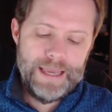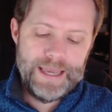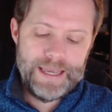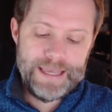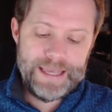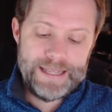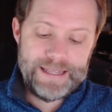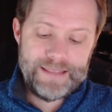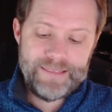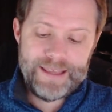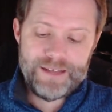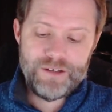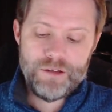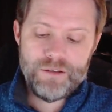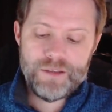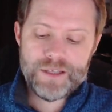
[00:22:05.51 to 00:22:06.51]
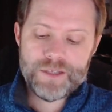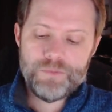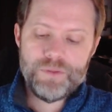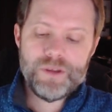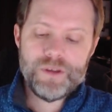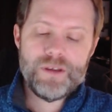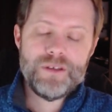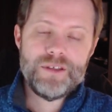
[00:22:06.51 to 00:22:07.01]
And they do this
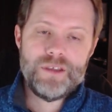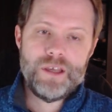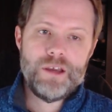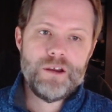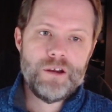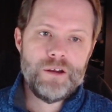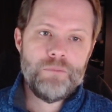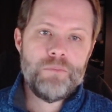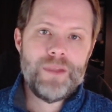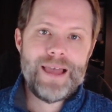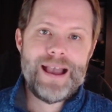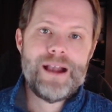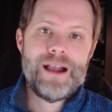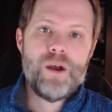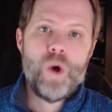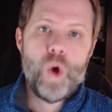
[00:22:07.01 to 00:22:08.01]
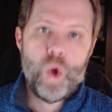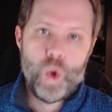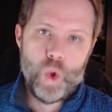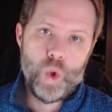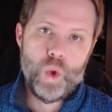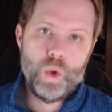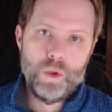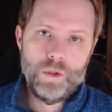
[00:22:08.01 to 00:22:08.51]
because they are in black
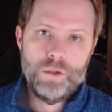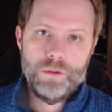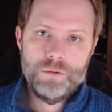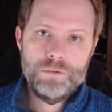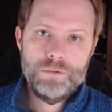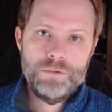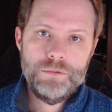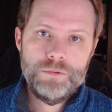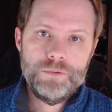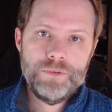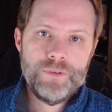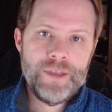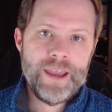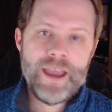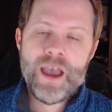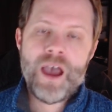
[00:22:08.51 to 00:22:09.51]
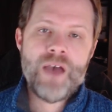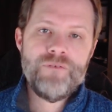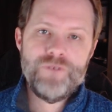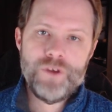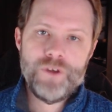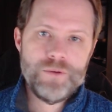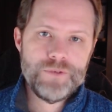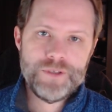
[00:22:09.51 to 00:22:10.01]
hole. They have
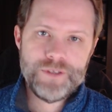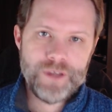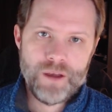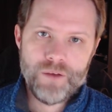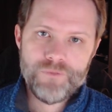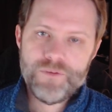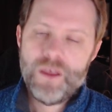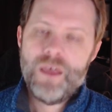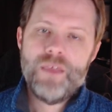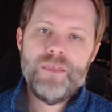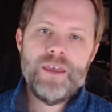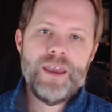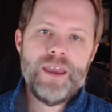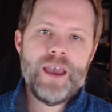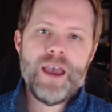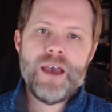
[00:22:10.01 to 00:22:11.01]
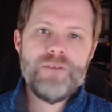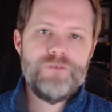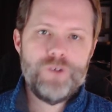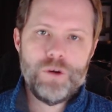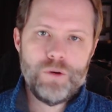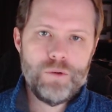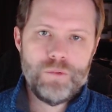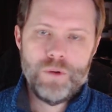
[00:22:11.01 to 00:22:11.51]
no self. They have
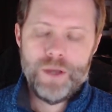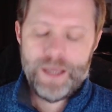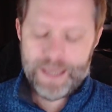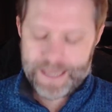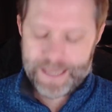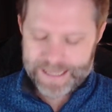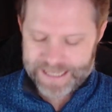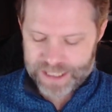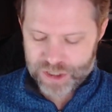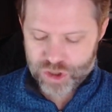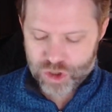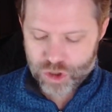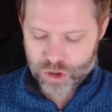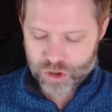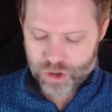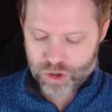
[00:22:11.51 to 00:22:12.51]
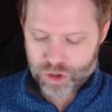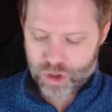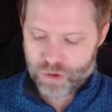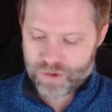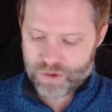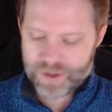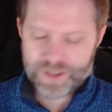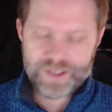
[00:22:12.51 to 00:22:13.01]
no internal
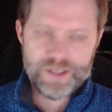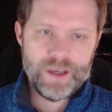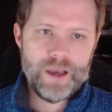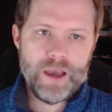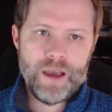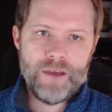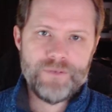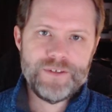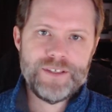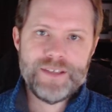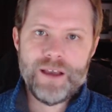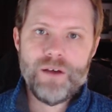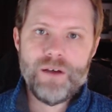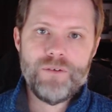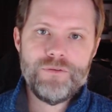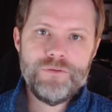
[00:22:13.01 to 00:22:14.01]
locus of self.